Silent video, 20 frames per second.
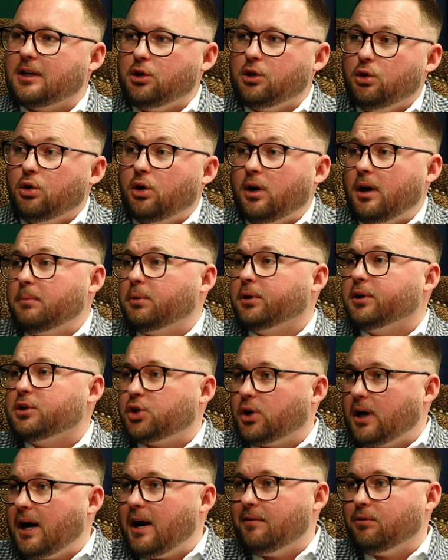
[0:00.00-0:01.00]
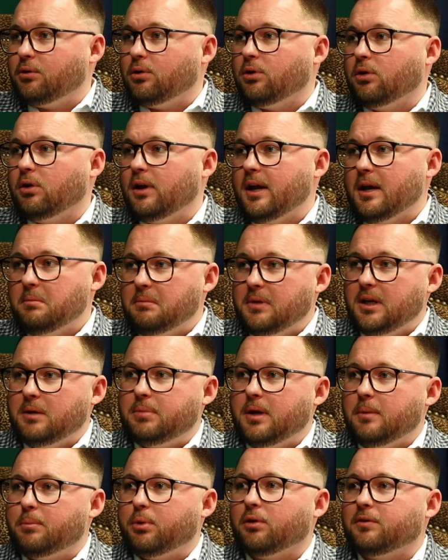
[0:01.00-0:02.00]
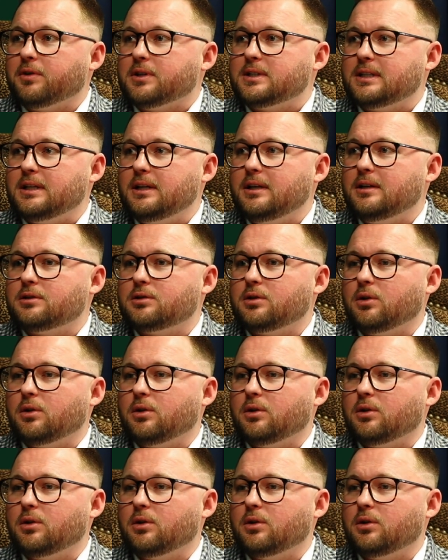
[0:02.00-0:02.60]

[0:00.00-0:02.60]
Like, you were able to travel and meet people overseas.